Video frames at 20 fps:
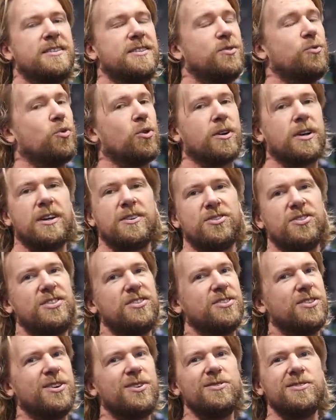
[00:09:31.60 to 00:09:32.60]
The workout's
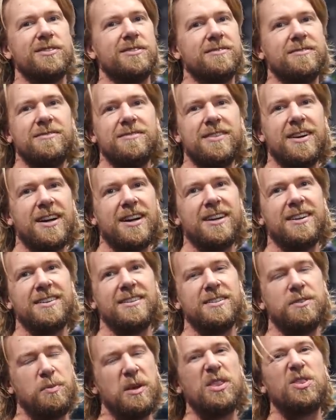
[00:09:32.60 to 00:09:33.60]
still going. Yeah.
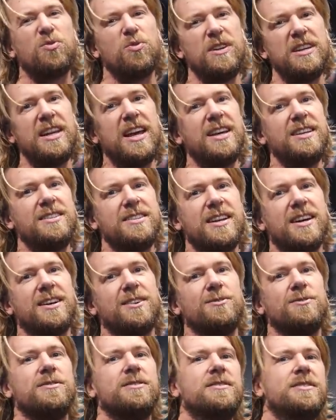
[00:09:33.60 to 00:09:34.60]
It's been 3 days
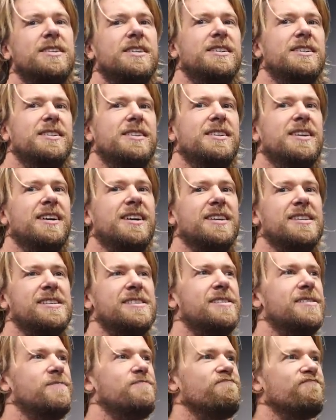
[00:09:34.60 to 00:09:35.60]
now.
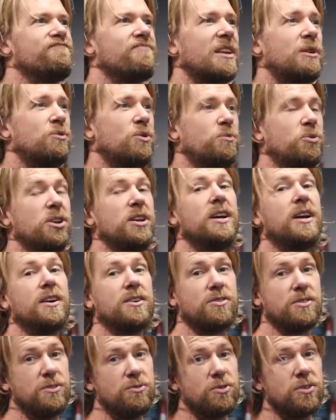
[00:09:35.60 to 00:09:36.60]
We're pretty
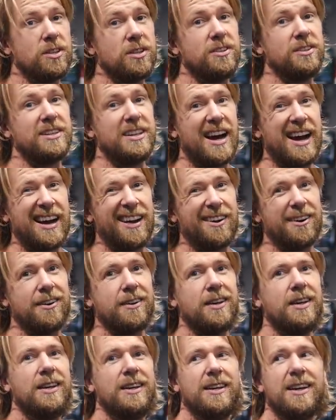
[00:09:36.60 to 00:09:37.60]
hungry, we're a little tired.
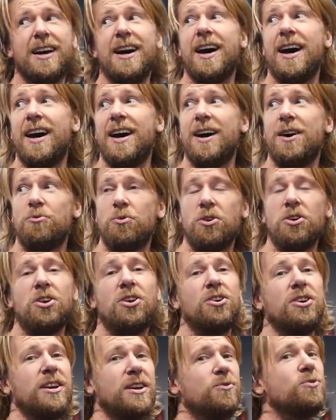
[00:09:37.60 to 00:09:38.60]
We're
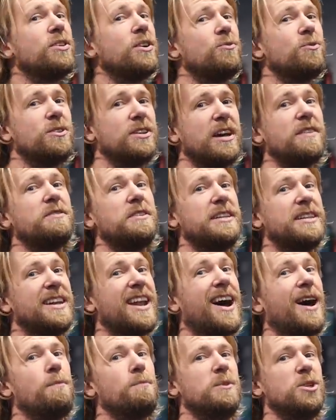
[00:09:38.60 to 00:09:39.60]
learning that we're definitely
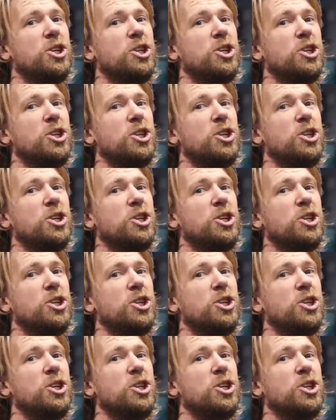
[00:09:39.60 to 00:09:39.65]
not